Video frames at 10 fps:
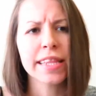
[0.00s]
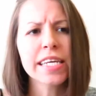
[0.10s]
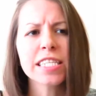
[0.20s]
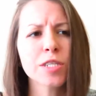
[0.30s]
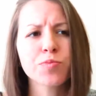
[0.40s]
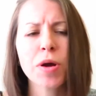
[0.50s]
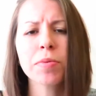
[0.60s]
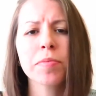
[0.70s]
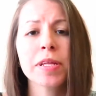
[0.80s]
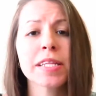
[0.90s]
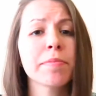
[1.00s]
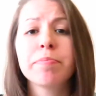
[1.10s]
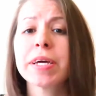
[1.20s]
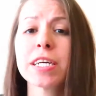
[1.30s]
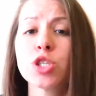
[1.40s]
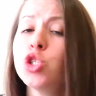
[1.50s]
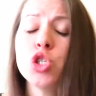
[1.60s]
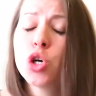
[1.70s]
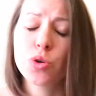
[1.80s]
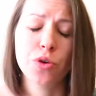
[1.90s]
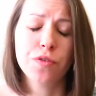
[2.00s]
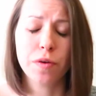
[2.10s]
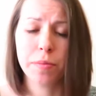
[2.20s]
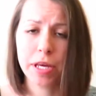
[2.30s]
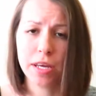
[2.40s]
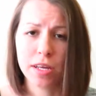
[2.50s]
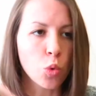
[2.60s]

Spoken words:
This is probably the biggest no-no for me.